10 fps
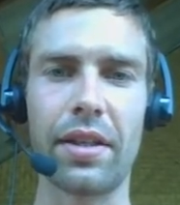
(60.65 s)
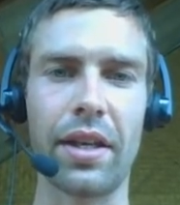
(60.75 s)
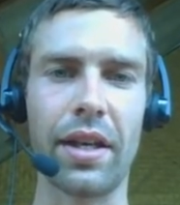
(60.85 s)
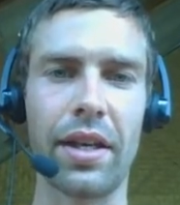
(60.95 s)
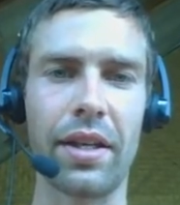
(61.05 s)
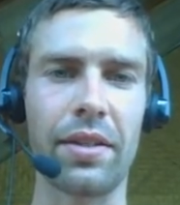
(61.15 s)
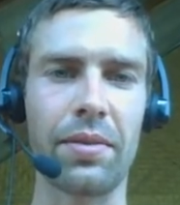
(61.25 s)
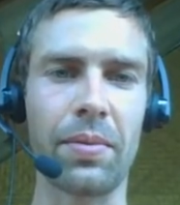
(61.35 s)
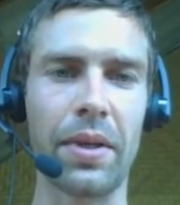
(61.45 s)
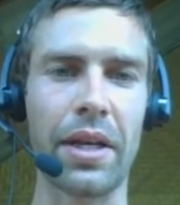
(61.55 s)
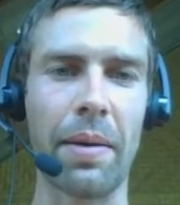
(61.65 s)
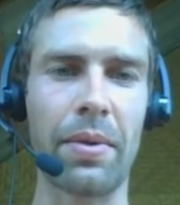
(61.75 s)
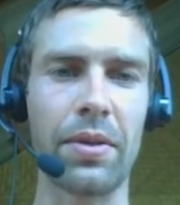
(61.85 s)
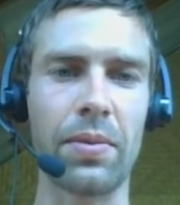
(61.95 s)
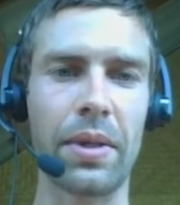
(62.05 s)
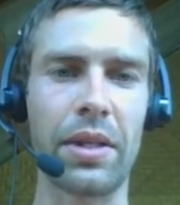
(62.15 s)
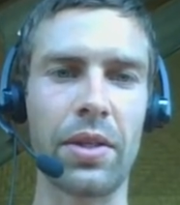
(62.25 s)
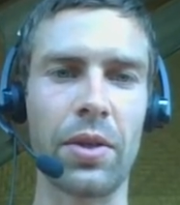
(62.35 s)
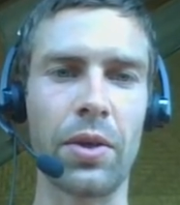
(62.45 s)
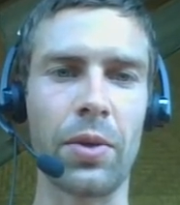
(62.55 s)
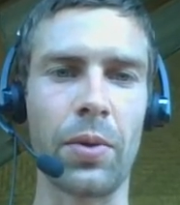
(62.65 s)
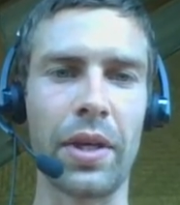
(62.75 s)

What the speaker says: And what happens when you